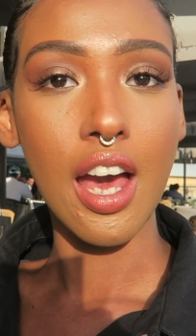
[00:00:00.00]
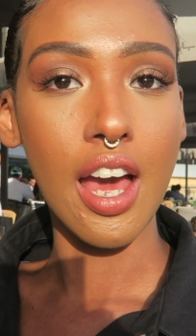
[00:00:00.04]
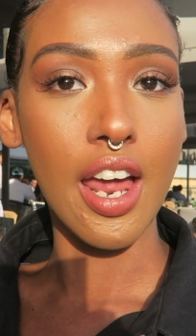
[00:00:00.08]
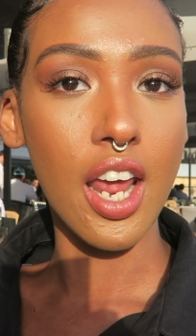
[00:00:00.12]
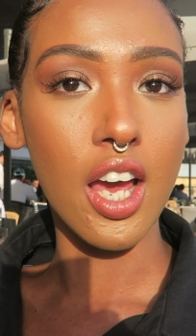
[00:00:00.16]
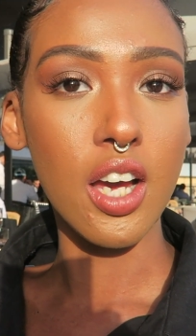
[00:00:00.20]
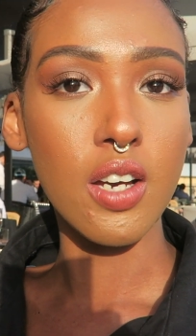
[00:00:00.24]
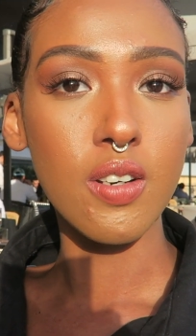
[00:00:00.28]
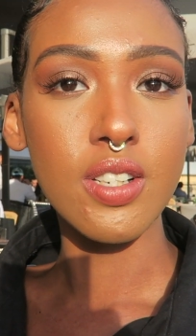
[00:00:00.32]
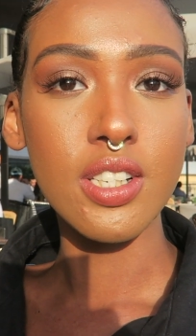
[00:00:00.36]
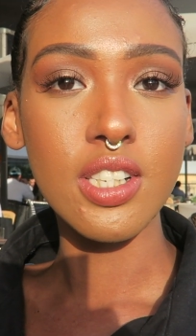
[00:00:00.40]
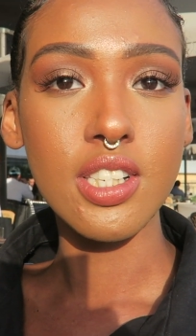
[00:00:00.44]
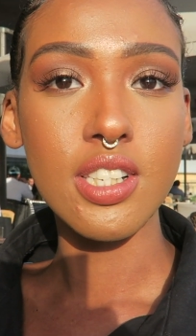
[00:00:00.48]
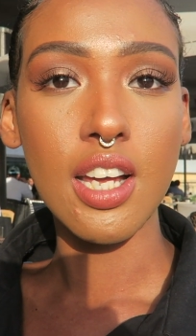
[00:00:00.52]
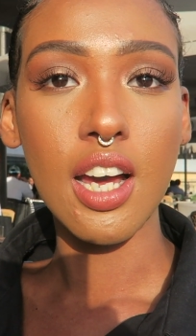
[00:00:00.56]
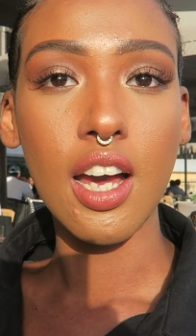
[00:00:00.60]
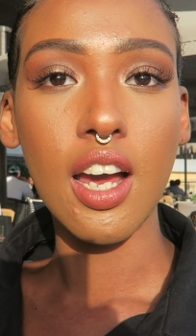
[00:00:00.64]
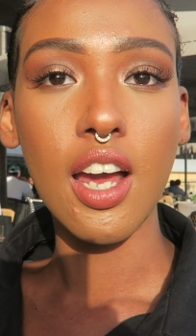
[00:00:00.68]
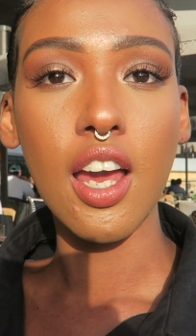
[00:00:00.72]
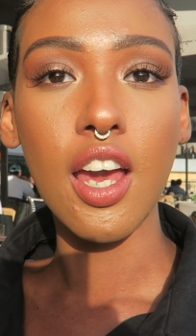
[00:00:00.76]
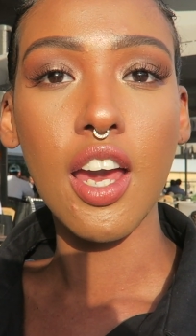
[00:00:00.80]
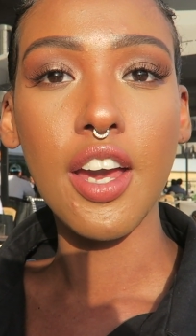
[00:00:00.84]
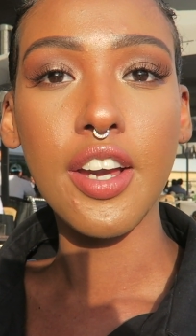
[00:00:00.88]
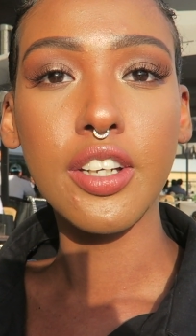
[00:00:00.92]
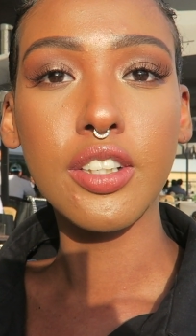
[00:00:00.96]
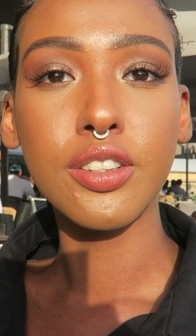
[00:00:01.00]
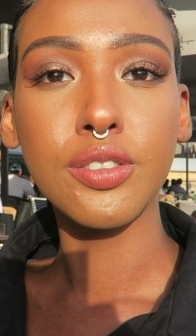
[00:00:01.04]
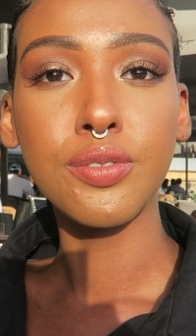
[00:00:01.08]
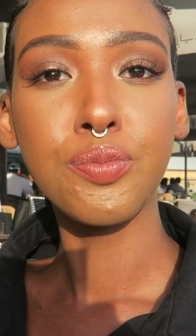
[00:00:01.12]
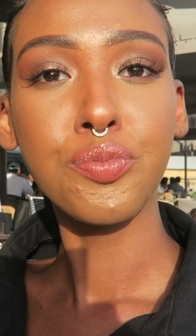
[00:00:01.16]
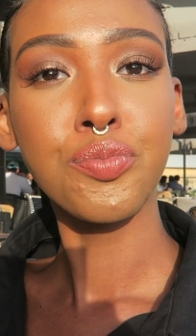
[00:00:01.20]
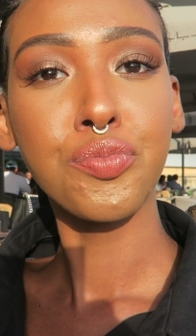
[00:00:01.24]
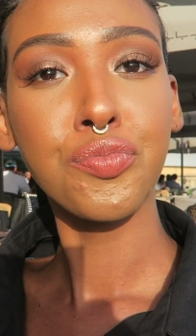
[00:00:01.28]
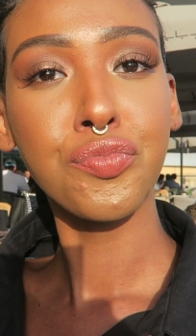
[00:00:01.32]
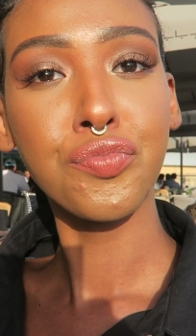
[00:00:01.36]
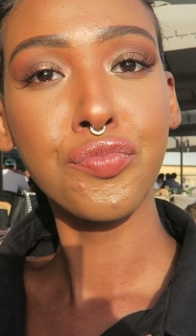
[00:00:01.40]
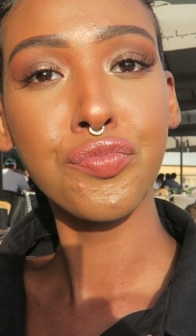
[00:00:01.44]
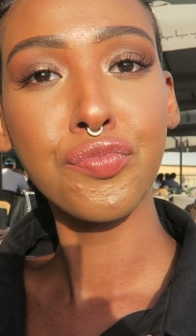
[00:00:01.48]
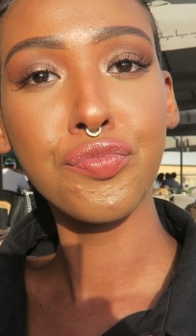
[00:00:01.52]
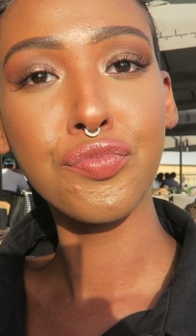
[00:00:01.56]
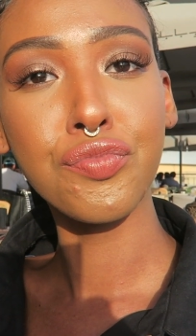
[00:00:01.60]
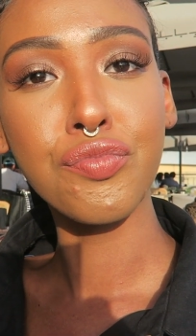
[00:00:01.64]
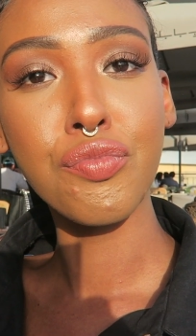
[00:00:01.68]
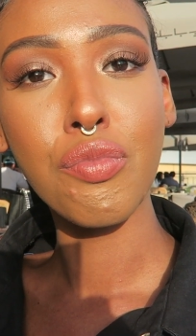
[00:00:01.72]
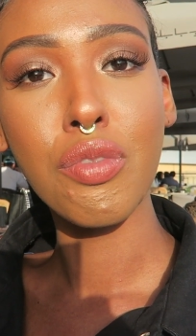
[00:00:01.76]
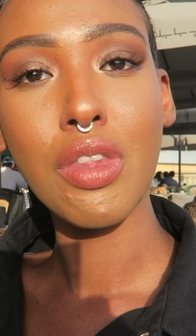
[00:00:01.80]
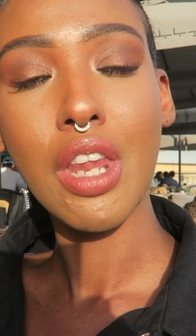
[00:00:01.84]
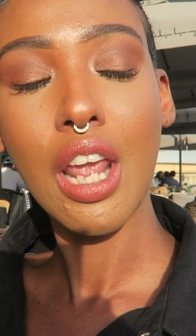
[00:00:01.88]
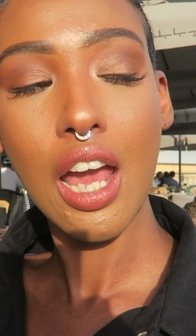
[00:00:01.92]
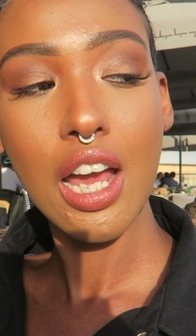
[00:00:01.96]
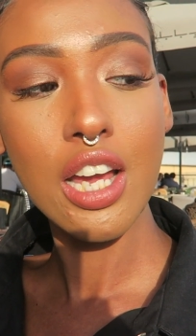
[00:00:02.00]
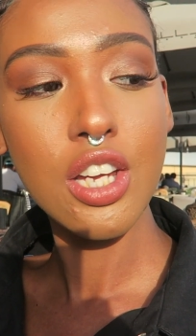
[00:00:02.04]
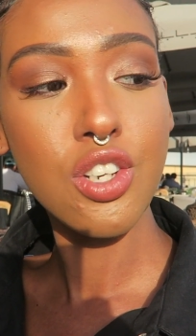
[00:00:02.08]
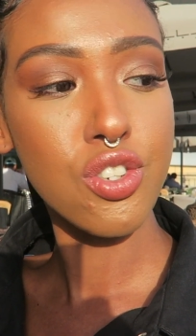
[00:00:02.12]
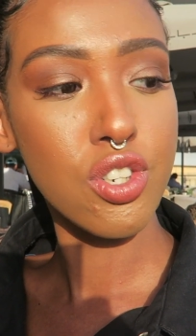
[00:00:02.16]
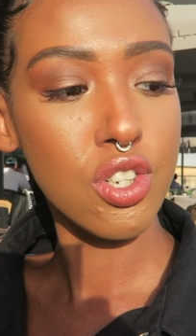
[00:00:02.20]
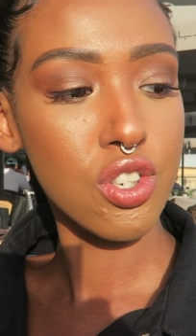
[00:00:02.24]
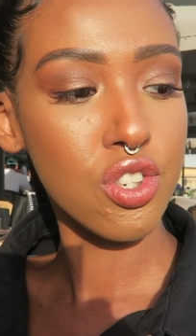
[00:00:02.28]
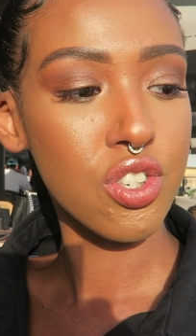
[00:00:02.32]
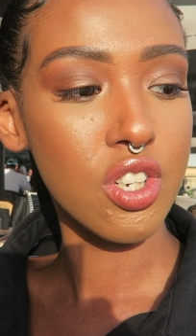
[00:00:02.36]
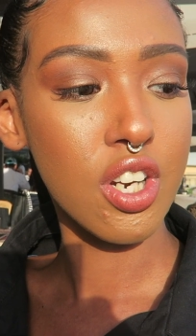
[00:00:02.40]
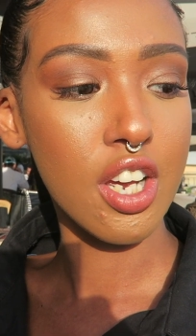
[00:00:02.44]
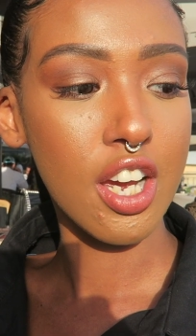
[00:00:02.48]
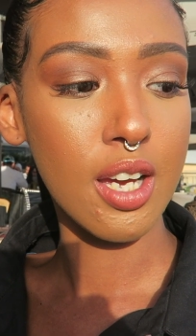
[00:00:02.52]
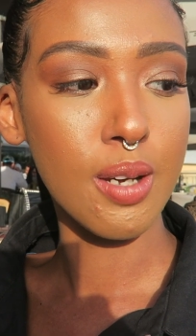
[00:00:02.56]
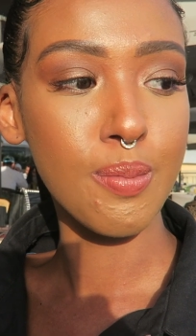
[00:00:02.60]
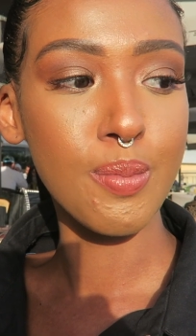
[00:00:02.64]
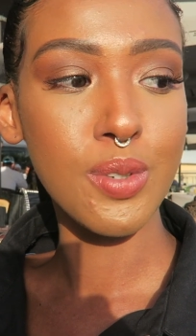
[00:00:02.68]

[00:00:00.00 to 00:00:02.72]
And I was like, interesting.